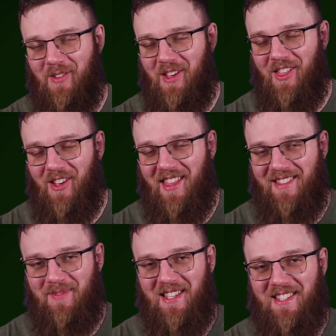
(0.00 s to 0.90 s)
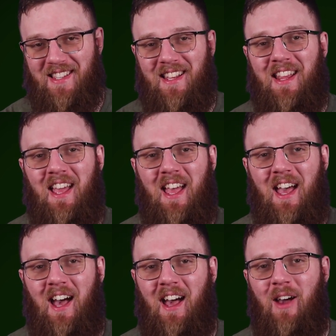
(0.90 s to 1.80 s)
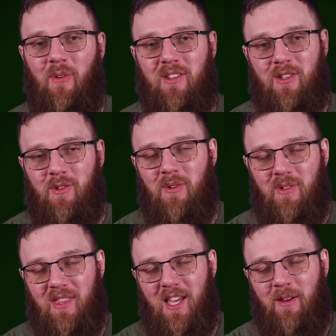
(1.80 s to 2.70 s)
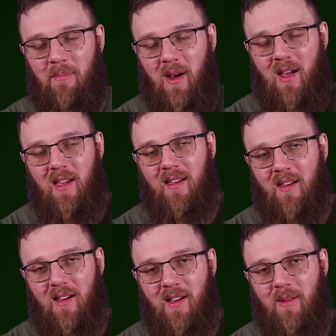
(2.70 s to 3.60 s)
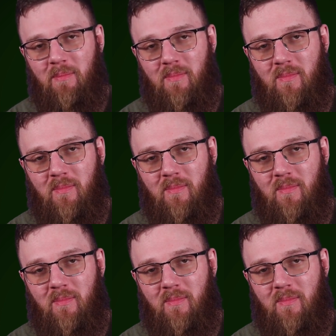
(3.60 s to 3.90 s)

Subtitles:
with all that being said, I want to thank my